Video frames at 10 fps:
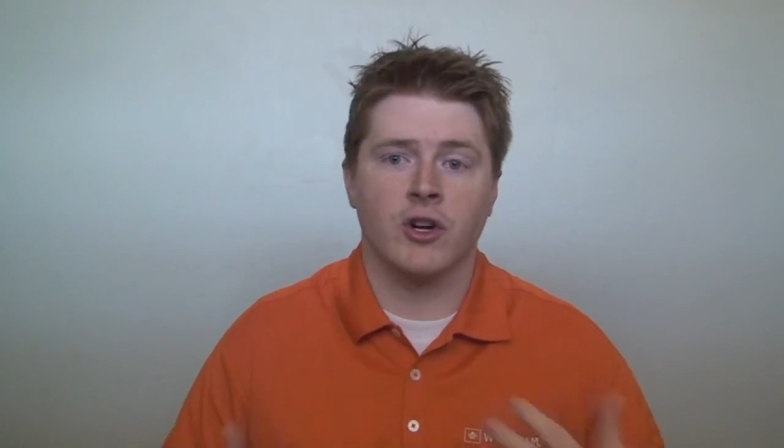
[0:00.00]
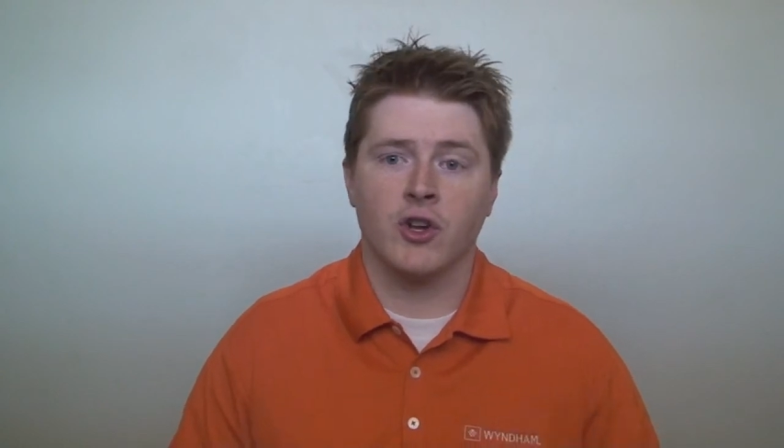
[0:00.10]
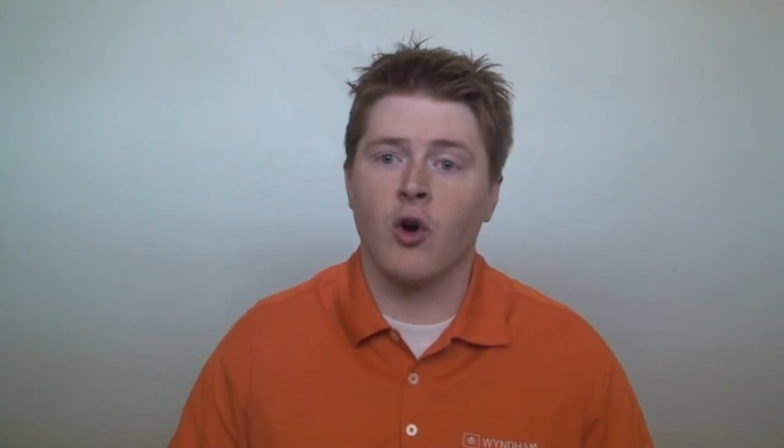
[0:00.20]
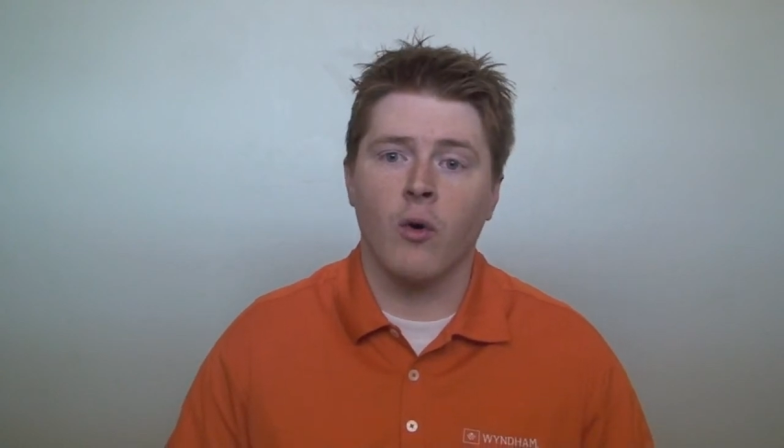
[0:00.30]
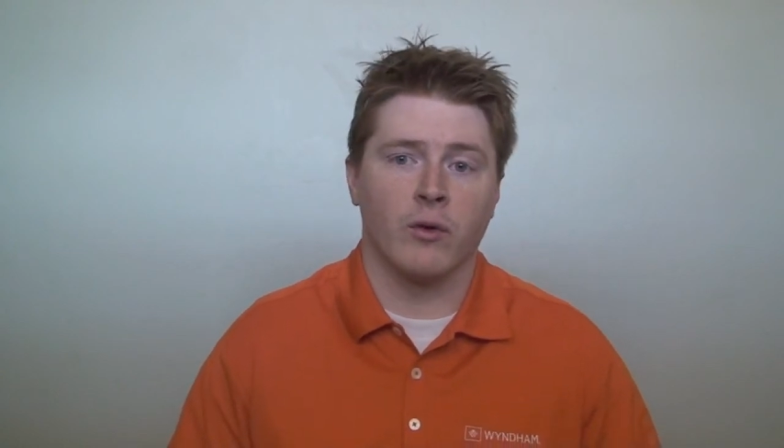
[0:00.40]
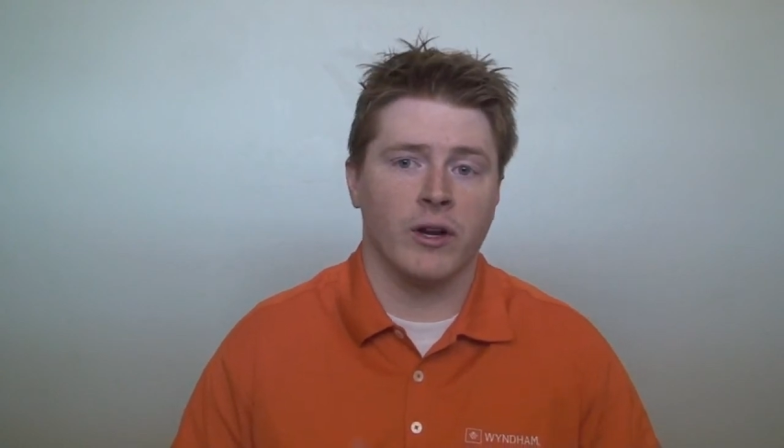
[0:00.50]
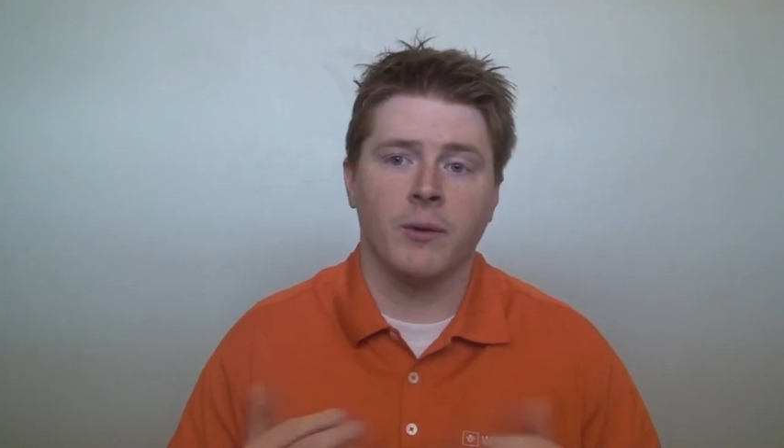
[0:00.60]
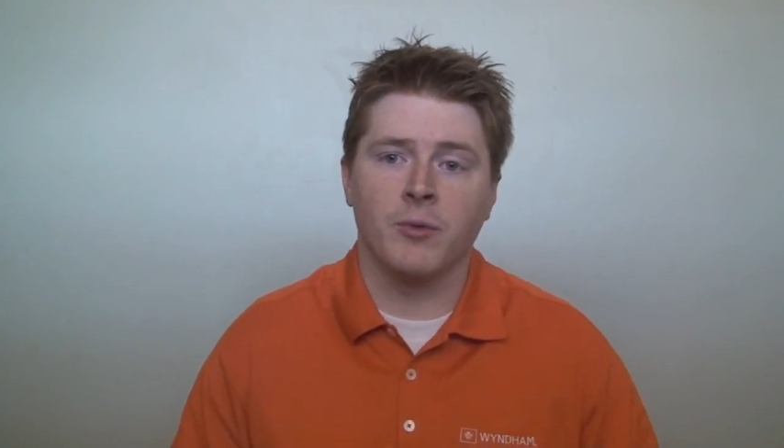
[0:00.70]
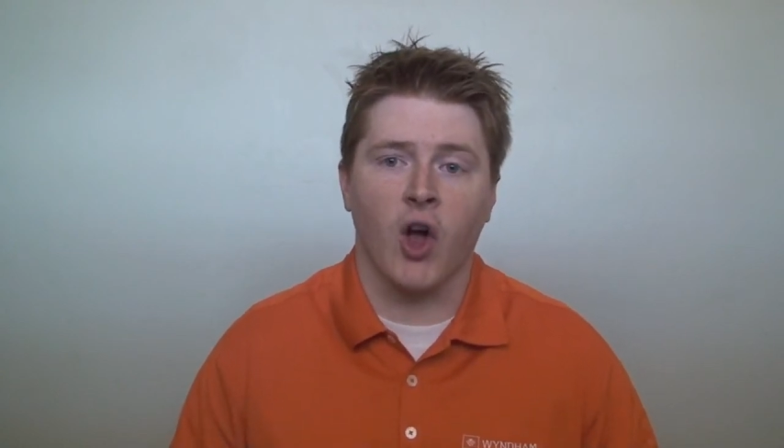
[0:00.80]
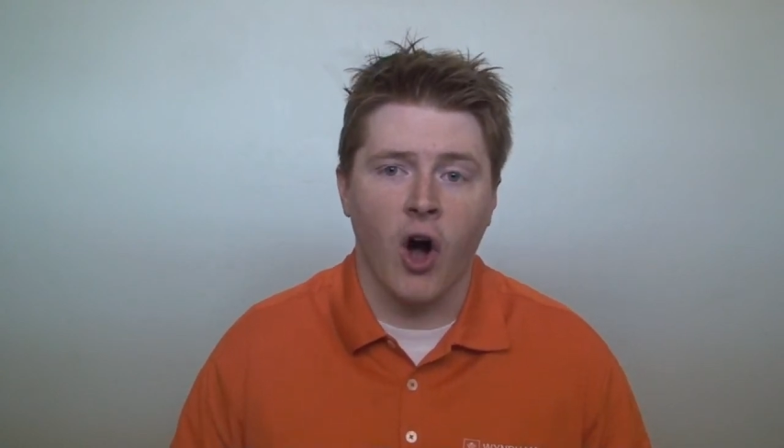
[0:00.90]
tried to go over, get
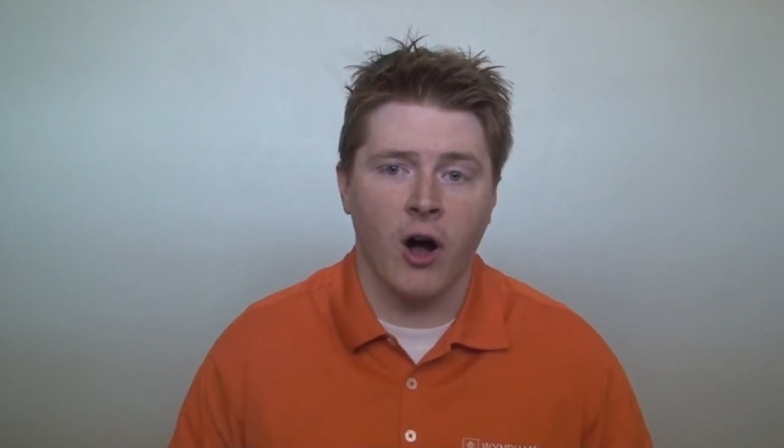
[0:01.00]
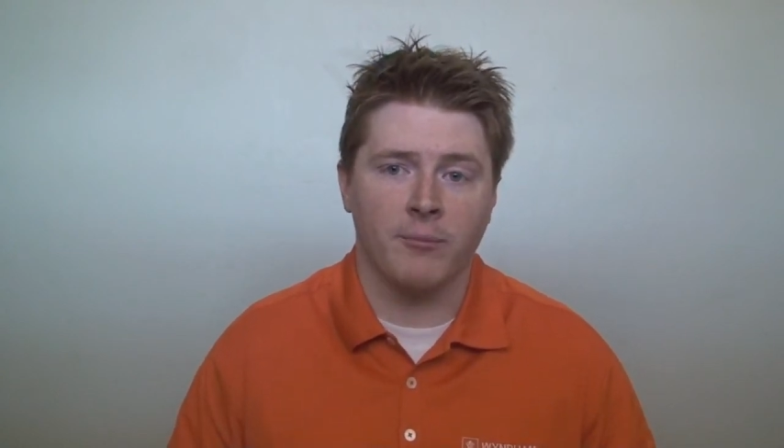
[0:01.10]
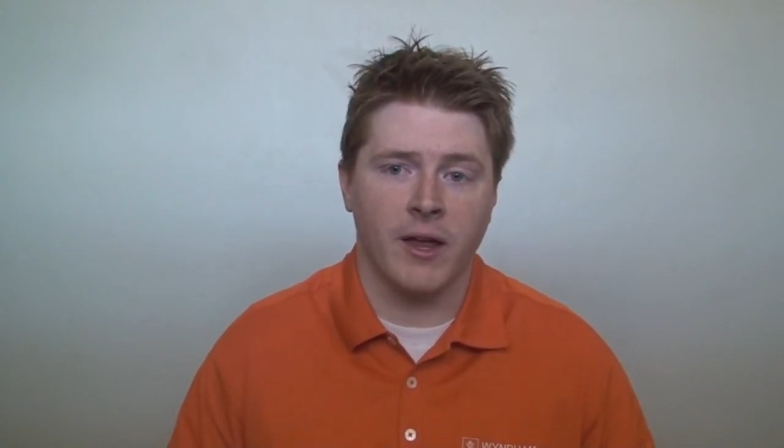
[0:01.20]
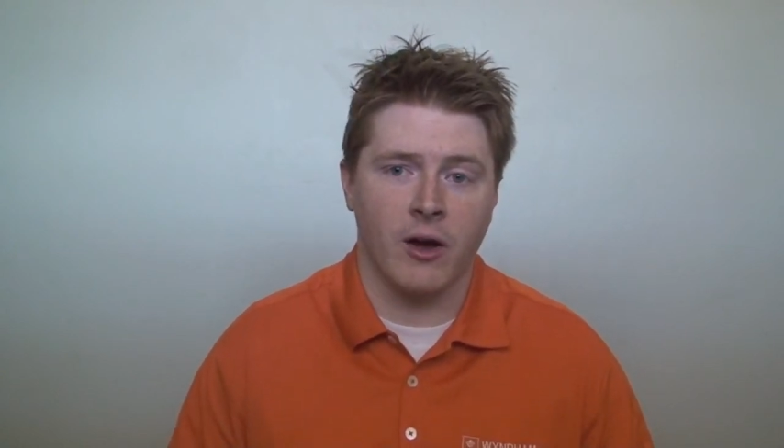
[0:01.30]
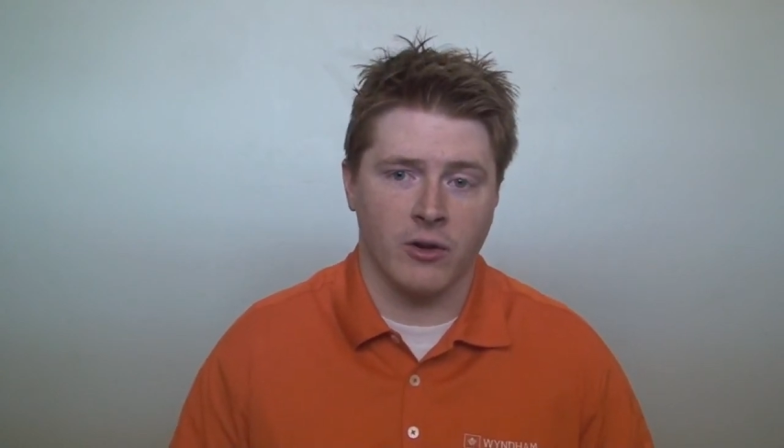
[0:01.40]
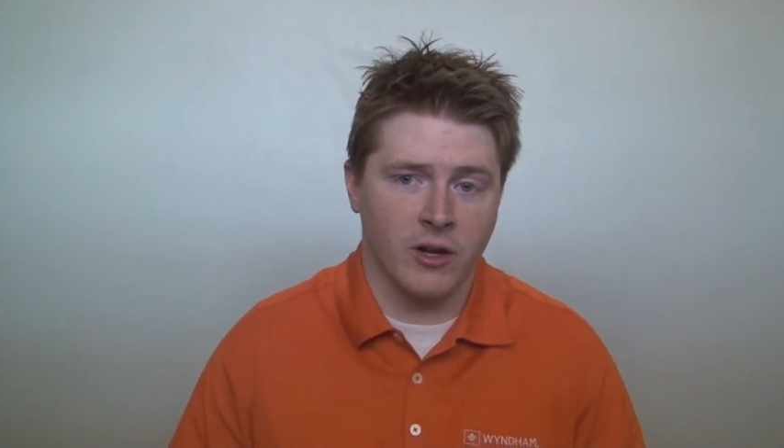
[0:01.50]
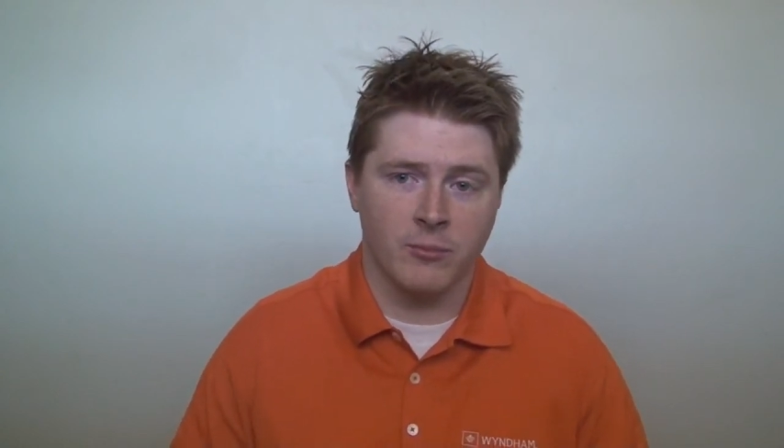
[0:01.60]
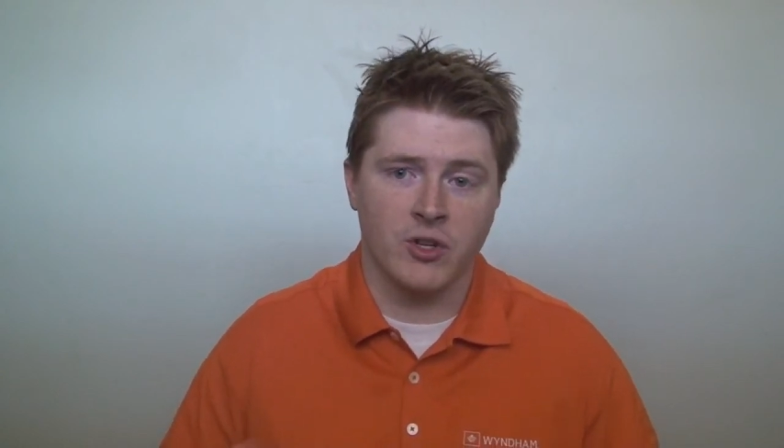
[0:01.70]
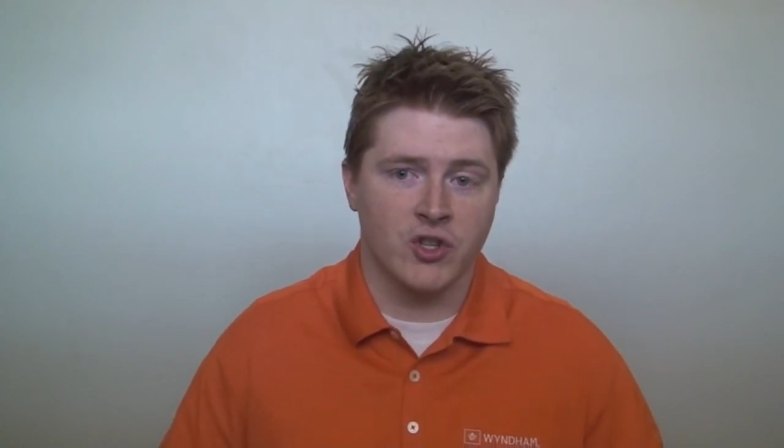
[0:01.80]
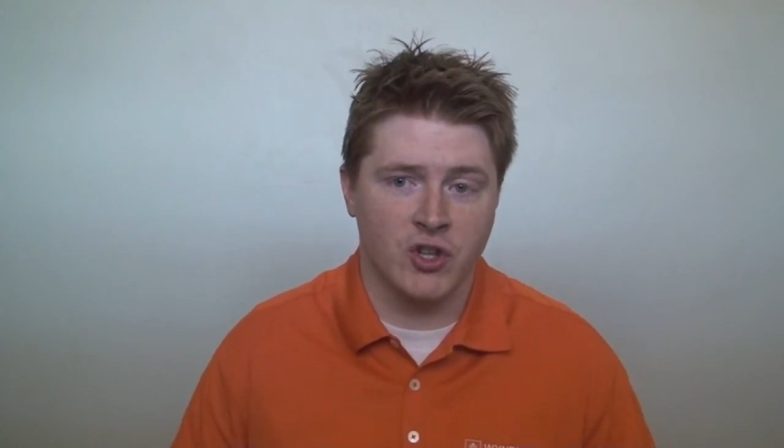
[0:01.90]
them to calm down, get
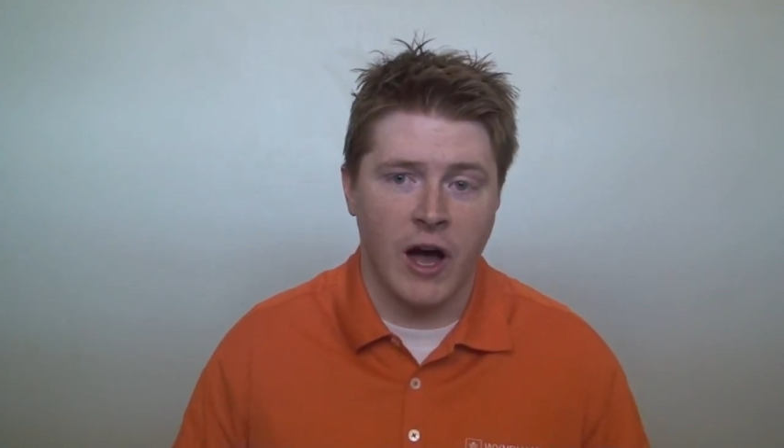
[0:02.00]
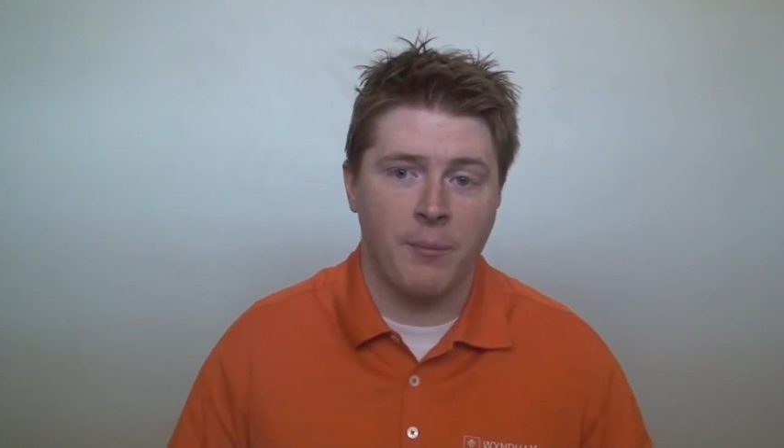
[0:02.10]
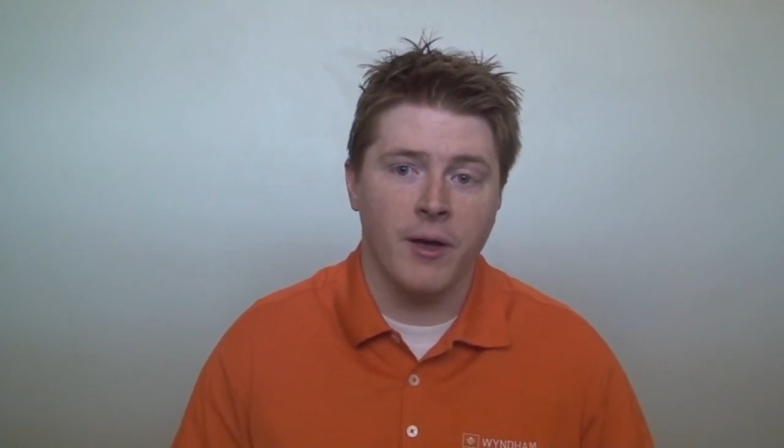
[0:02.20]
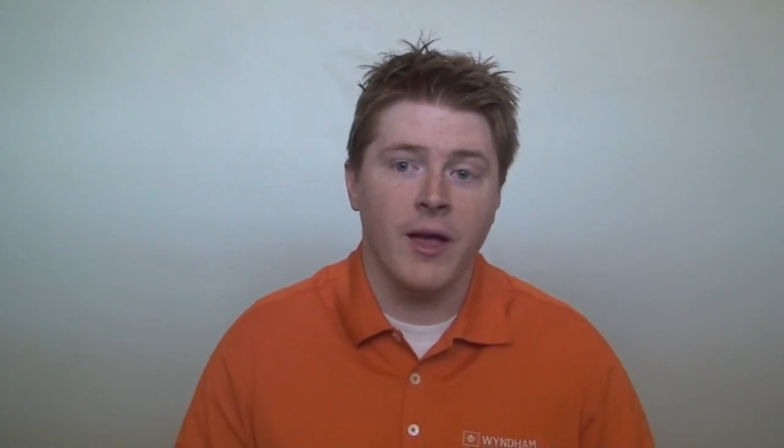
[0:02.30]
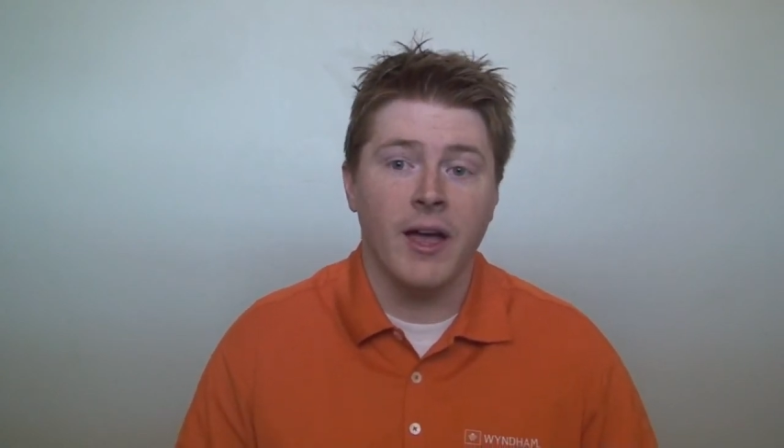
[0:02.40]
them to stop.